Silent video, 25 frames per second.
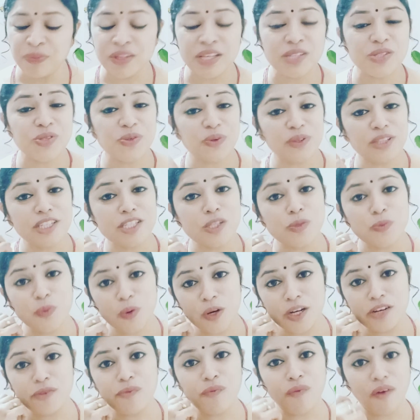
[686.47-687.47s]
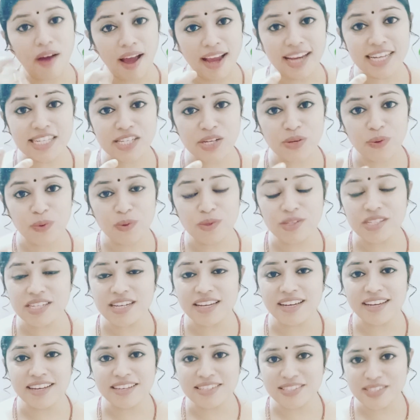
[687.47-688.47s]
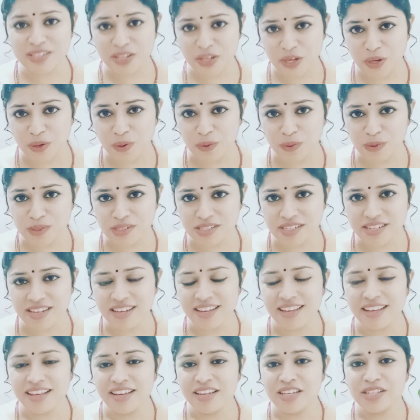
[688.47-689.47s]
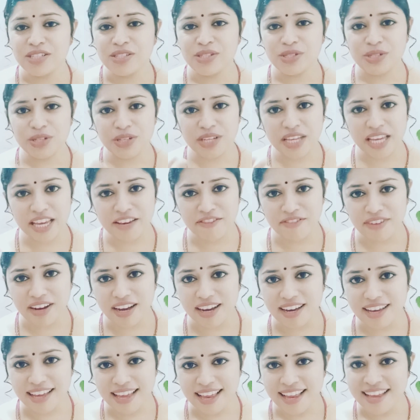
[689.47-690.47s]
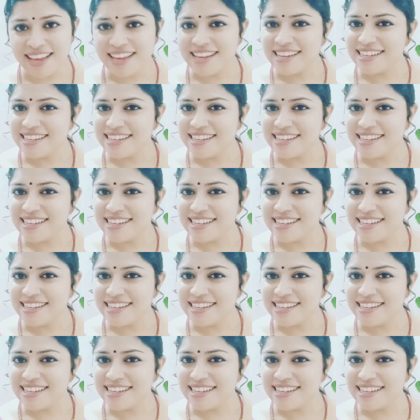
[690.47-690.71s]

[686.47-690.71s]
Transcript: So this word why don't is used to give a